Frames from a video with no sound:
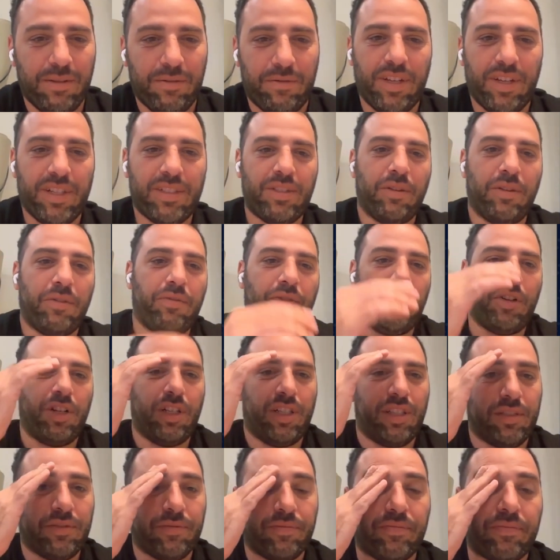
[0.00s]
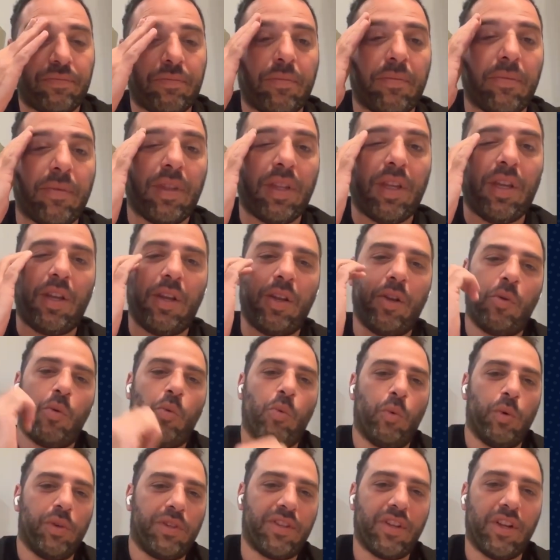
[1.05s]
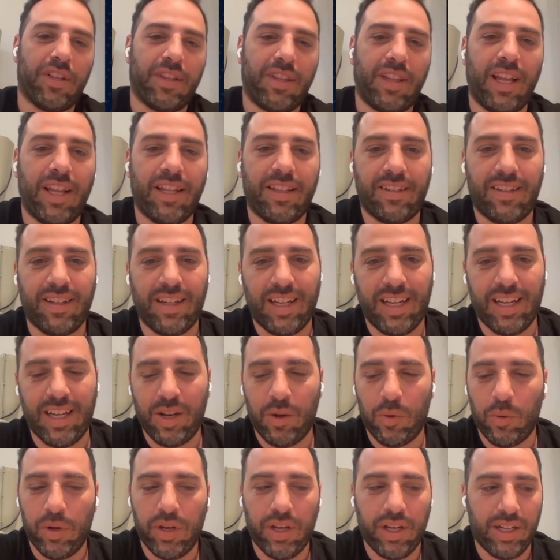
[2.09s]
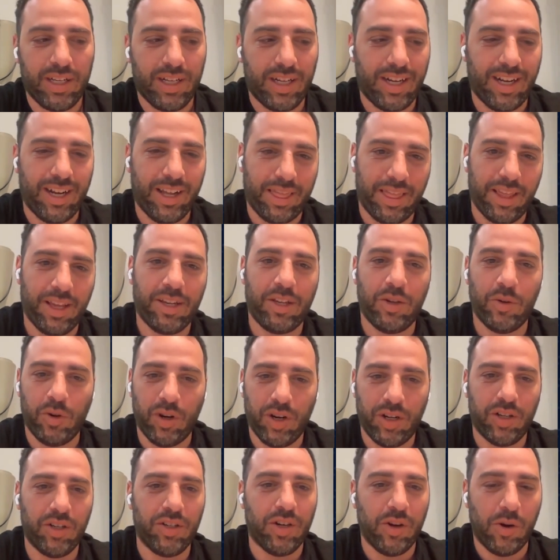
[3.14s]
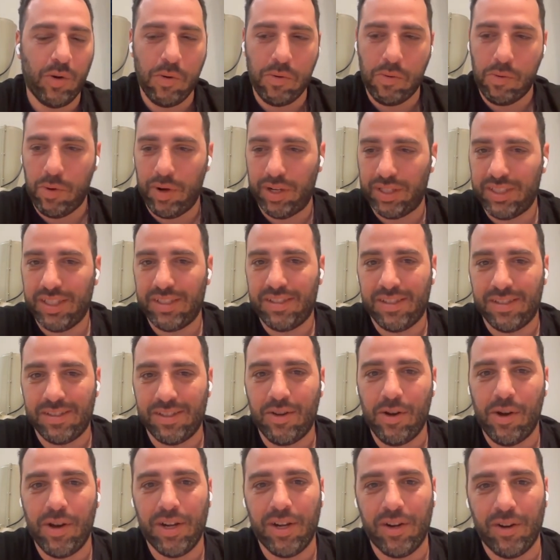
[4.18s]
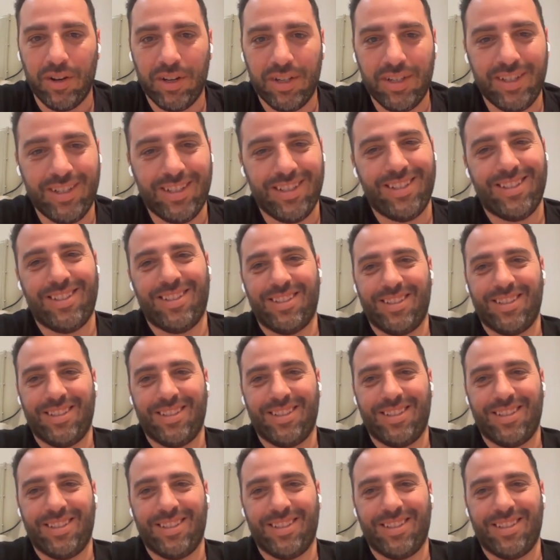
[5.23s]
First of all, we thought that I think you all know where this is going on.